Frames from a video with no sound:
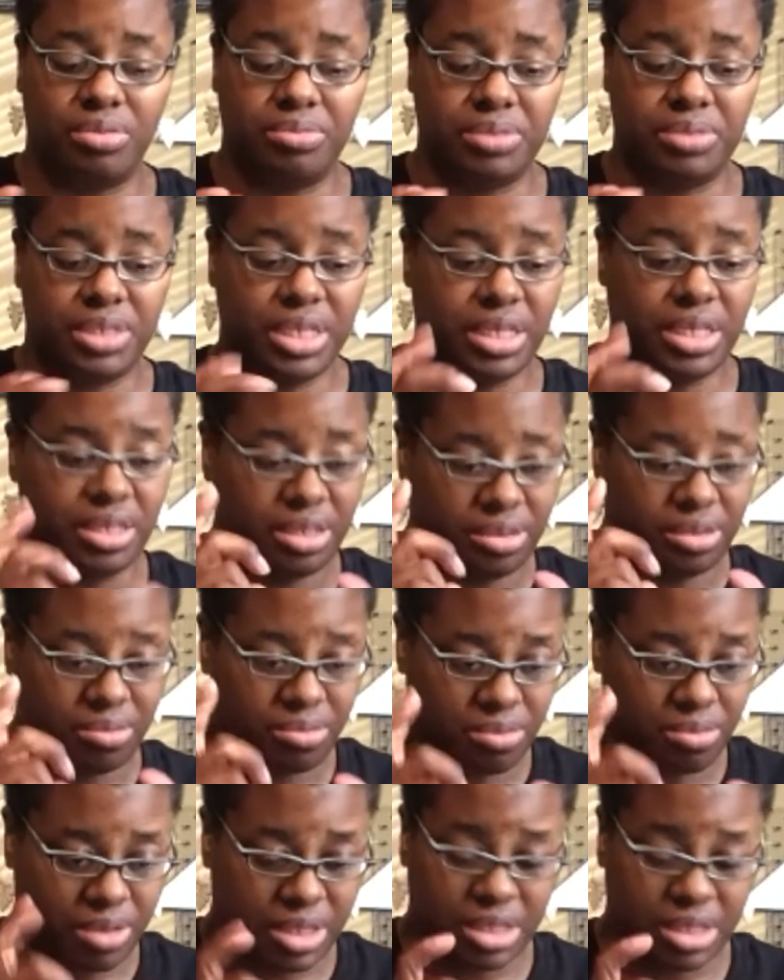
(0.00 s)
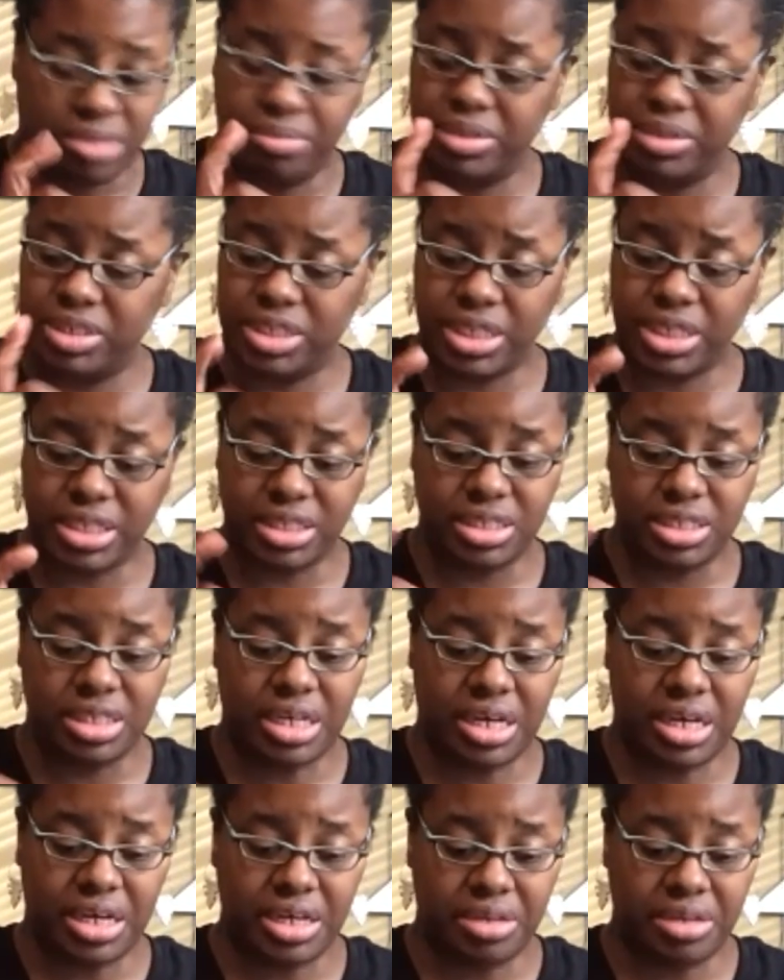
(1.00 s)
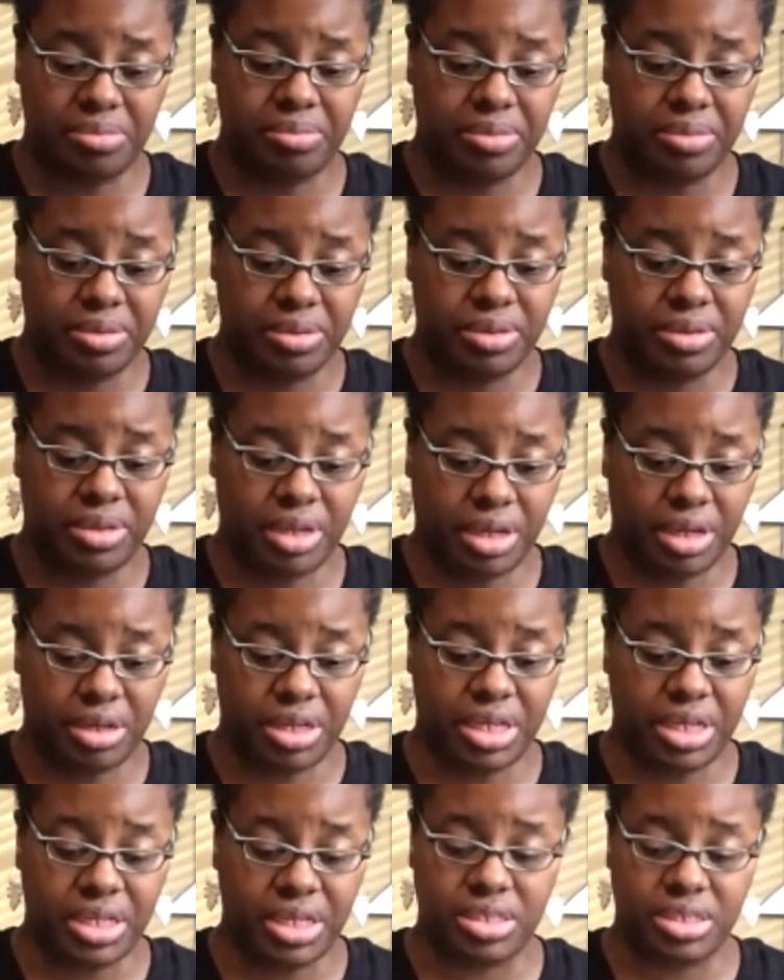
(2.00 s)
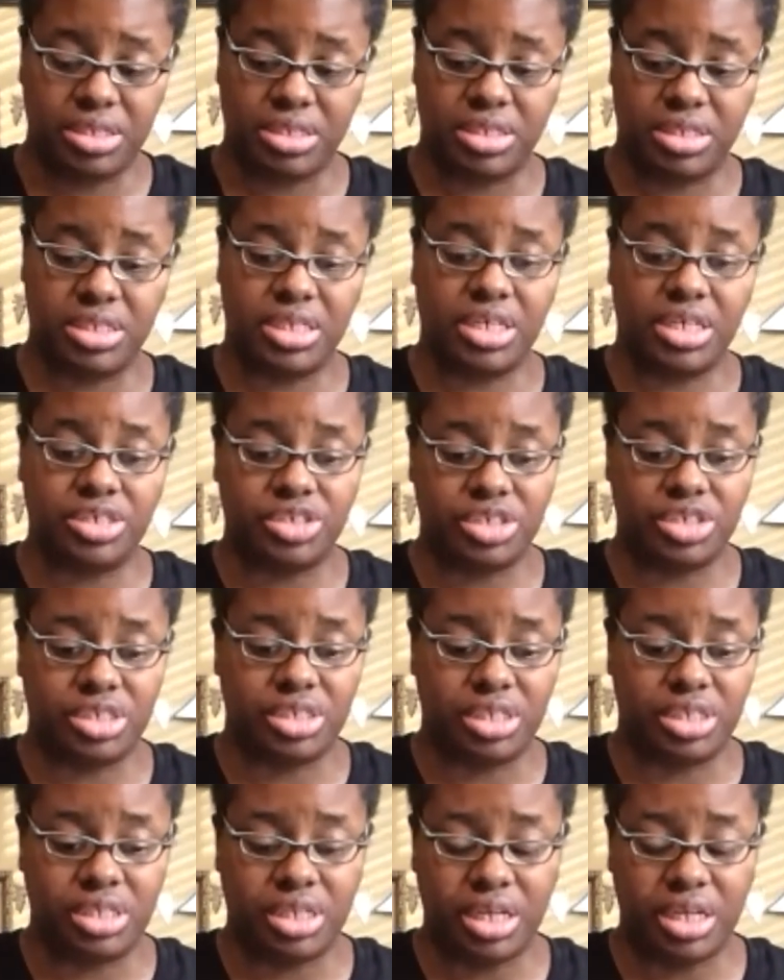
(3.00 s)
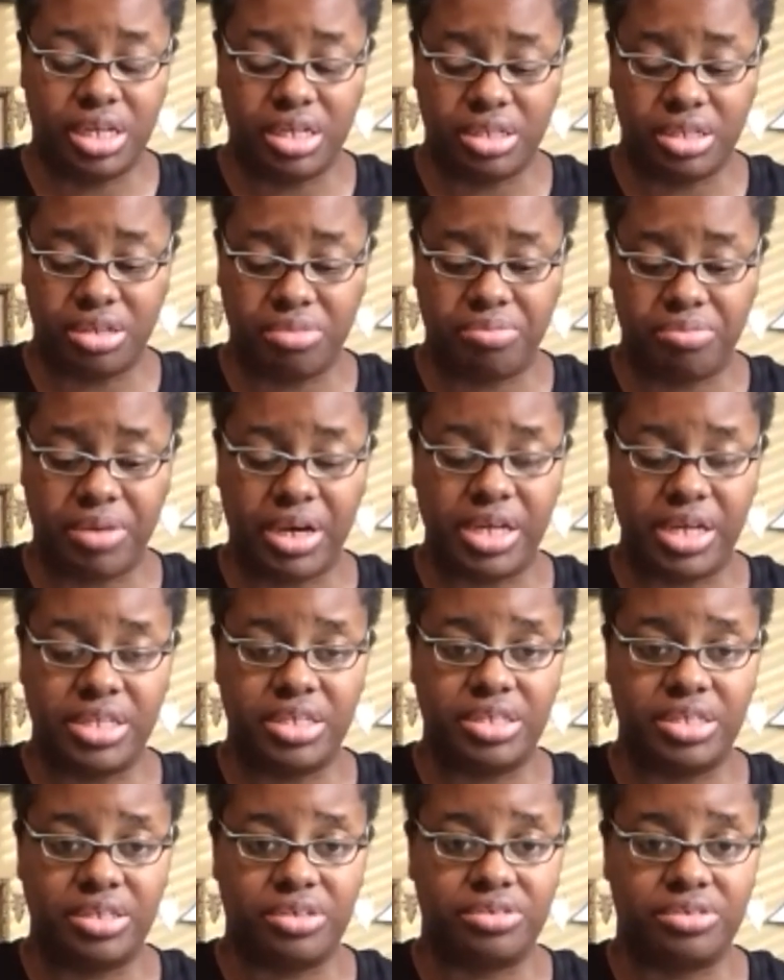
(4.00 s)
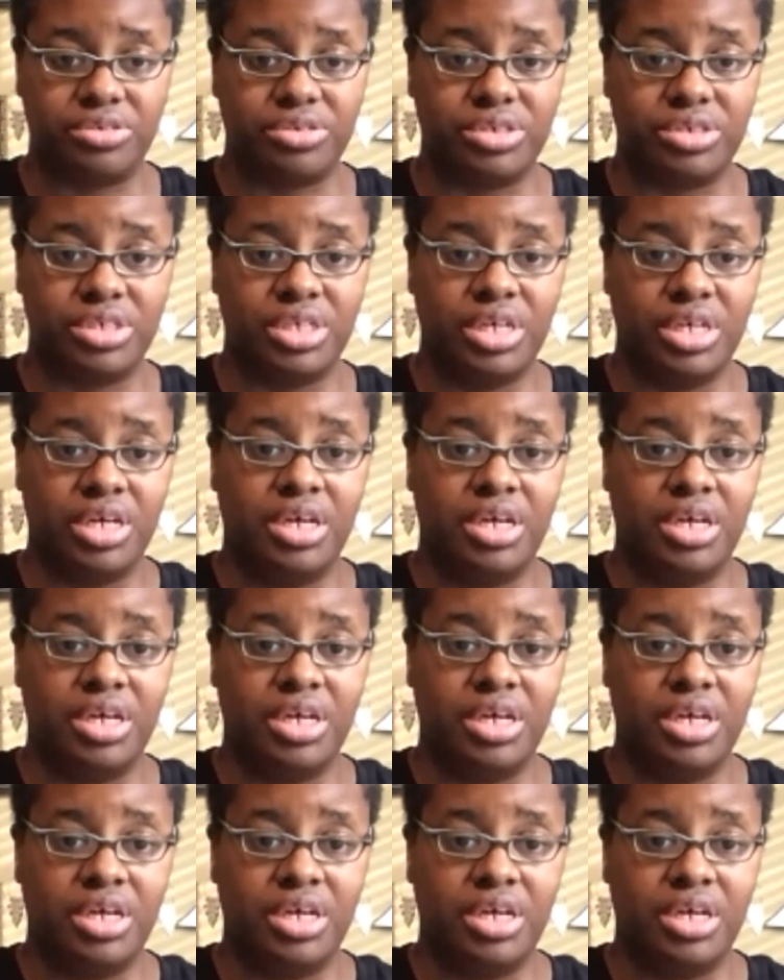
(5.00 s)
taking one image at a time in succession and combining those.